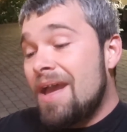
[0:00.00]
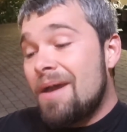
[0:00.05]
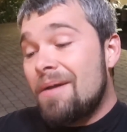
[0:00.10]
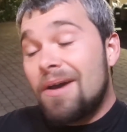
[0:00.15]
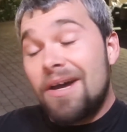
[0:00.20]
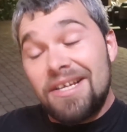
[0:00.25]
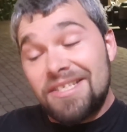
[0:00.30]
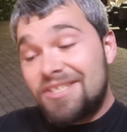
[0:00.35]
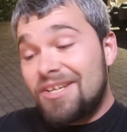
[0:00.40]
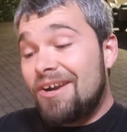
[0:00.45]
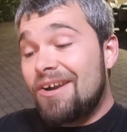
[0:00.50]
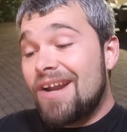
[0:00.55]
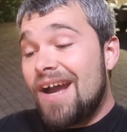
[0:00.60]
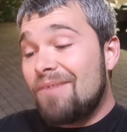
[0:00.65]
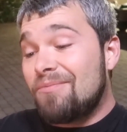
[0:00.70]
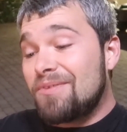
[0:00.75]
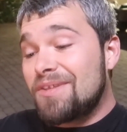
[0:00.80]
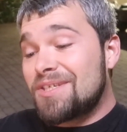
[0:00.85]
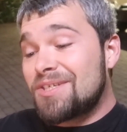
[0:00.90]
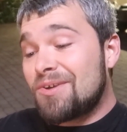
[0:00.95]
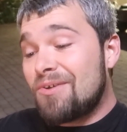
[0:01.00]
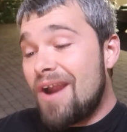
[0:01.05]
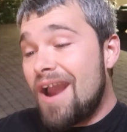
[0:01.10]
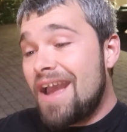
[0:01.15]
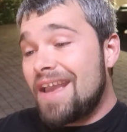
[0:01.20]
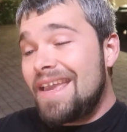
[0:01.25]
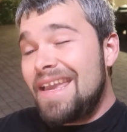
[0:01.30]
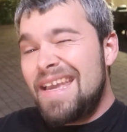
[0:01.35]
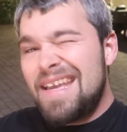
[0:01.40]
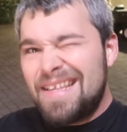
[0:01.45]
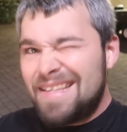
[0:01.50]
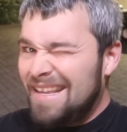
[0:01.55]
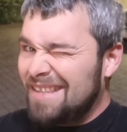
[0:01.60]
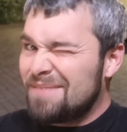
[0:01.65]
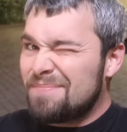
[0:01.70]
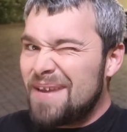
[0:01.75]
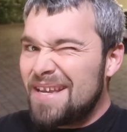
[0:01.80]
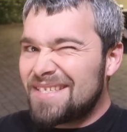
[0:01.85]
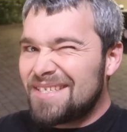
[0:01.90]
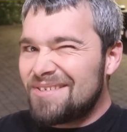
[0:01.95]
Well, starting off with a Scraggy, not the
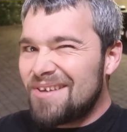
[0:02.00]
best